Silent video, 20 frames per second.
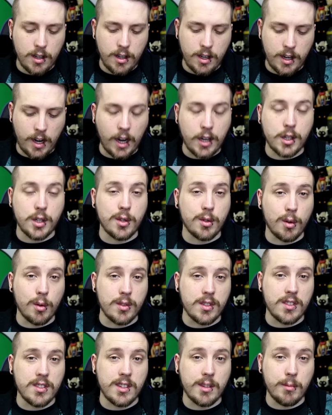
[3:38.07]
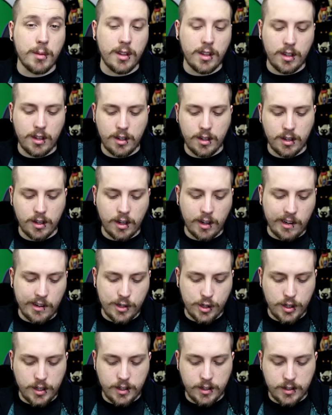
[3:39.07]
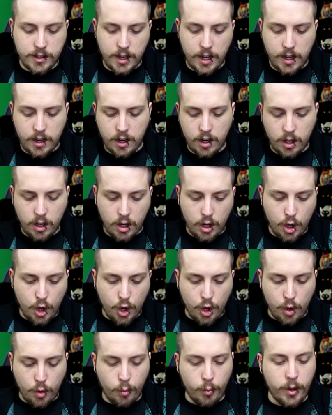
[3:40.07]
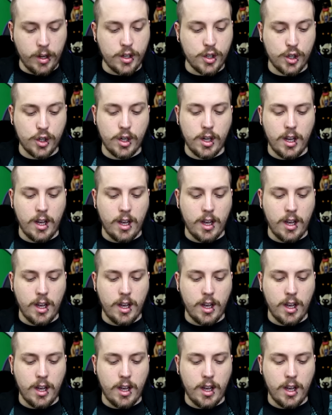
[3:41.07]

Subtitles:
and actually throws in some of the kanji instead, which